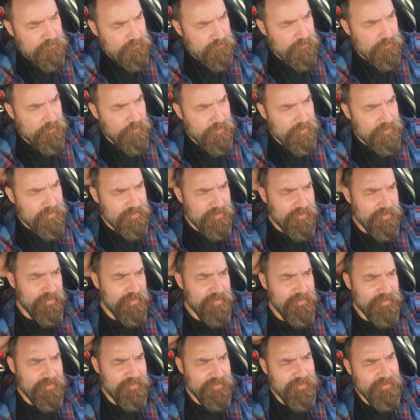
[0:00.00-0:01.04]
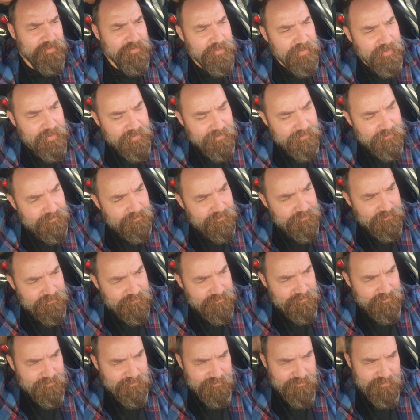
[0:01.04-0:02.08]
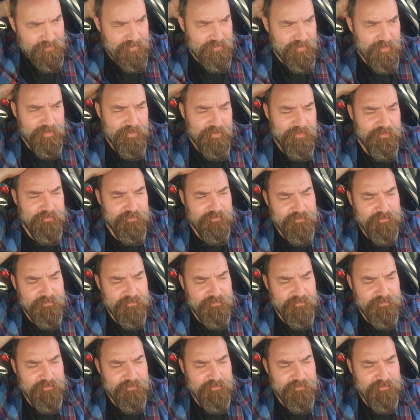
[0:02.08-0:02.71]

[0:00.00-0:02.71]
Well, he's seen that, Stan.